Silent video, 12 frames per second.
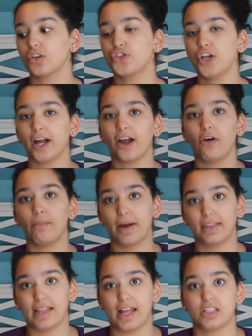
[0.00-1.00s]
Check out
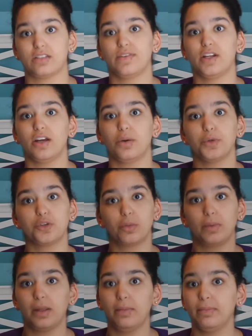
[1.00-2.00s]
my last video, which
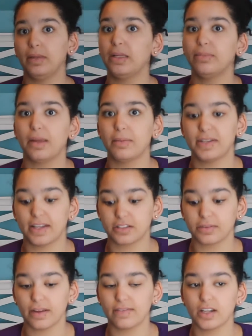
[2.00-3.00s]
would be Meet Baby
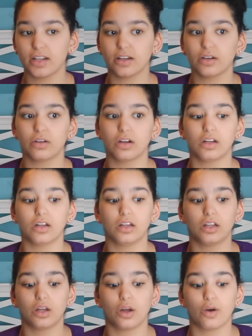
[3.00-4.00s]
Desiree video,
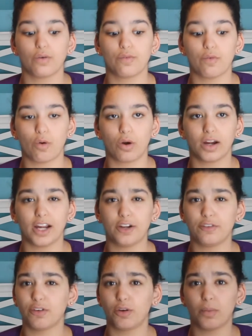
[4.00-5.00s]
for
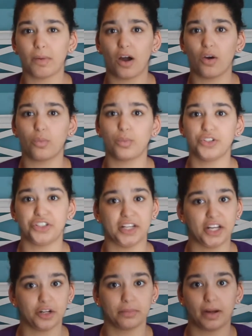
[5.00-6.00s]
info about when she
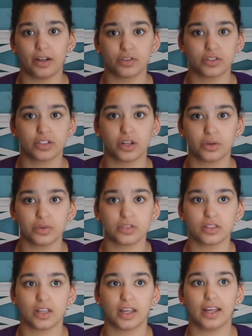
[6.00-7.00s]
hit her
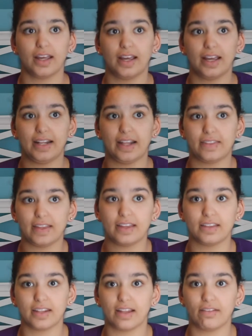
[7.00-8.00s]
milestones. And at the
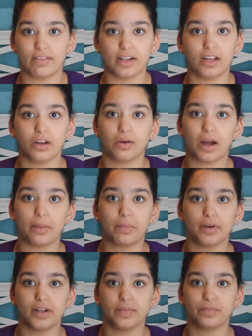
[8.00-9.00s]
end of that video, I
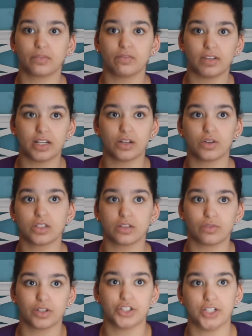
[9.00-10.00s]
put videos
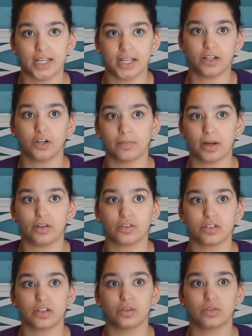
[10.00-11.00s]
of when she hit her
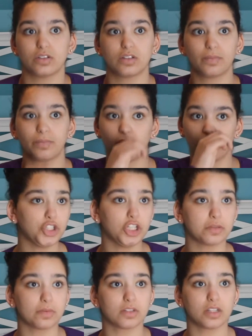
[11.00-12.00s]
milestones.
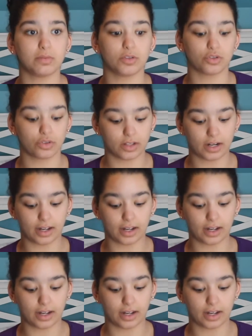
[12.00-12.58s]
She's been sleeping through the